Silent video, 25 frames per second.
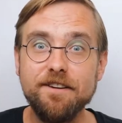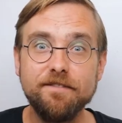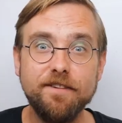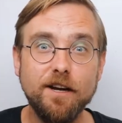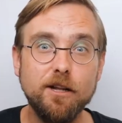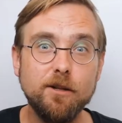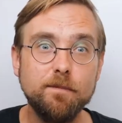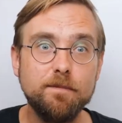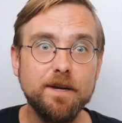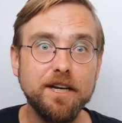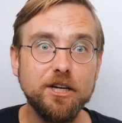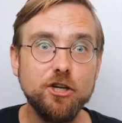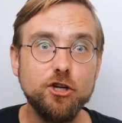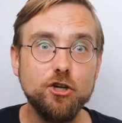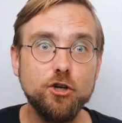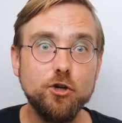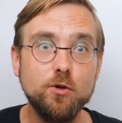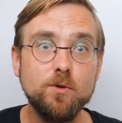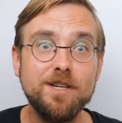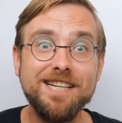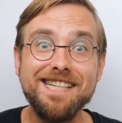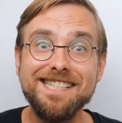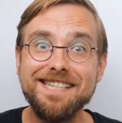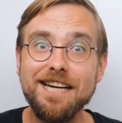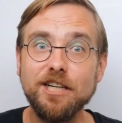and developing
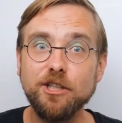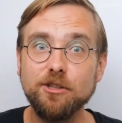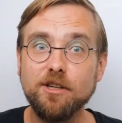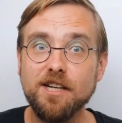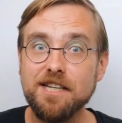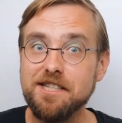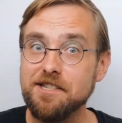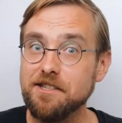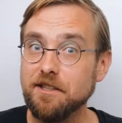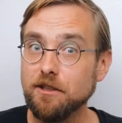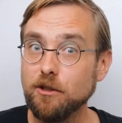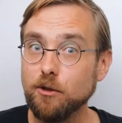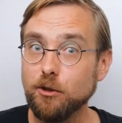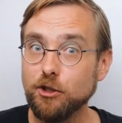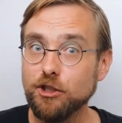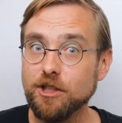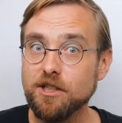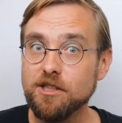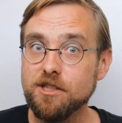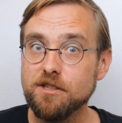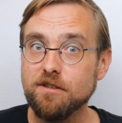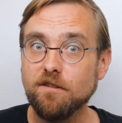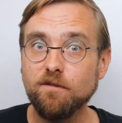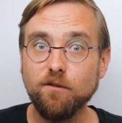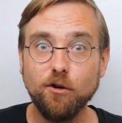new decentralized
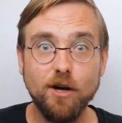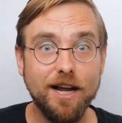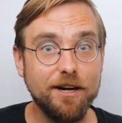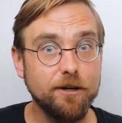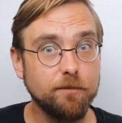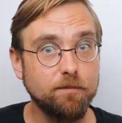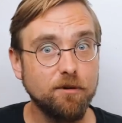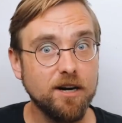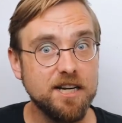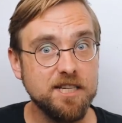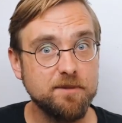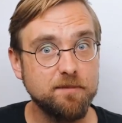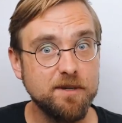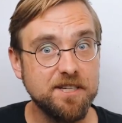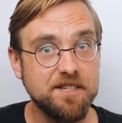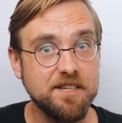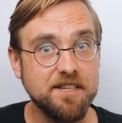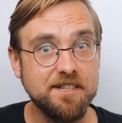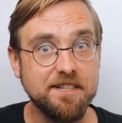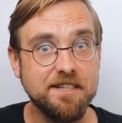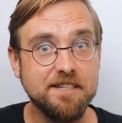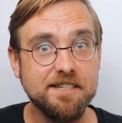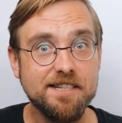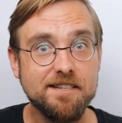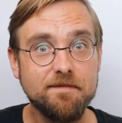solutions for enterprise
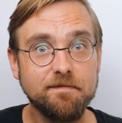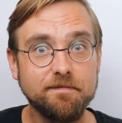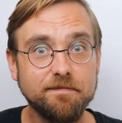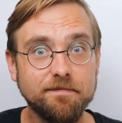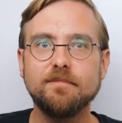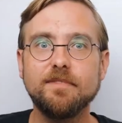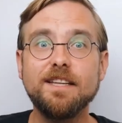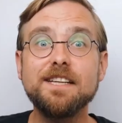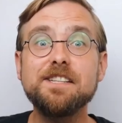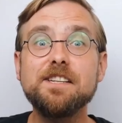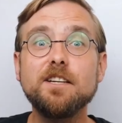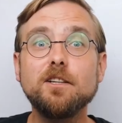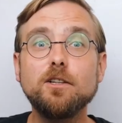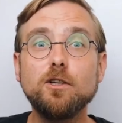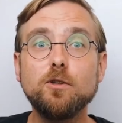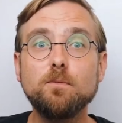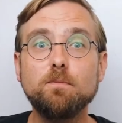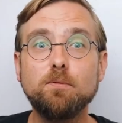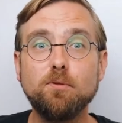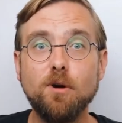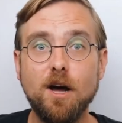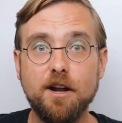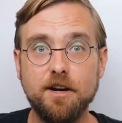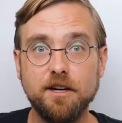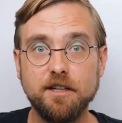businesses. These
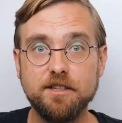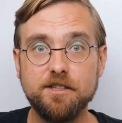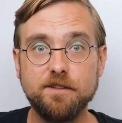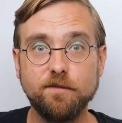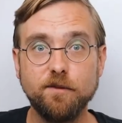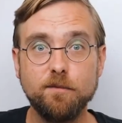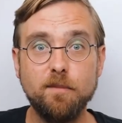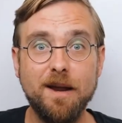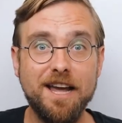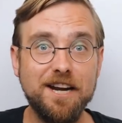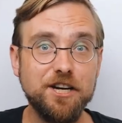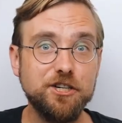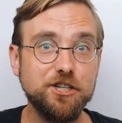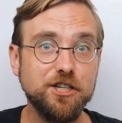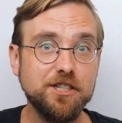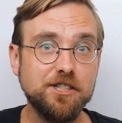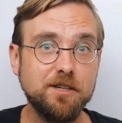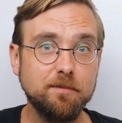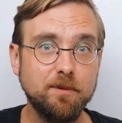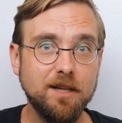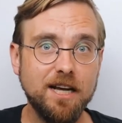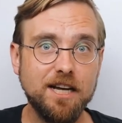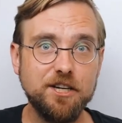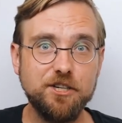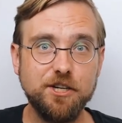include products for managing
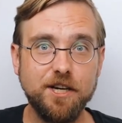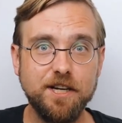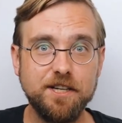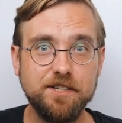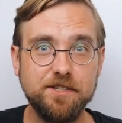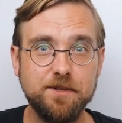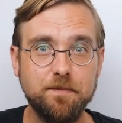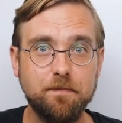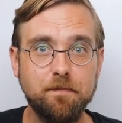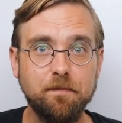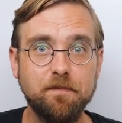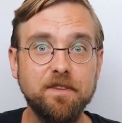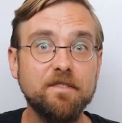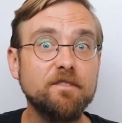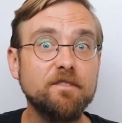supply chains,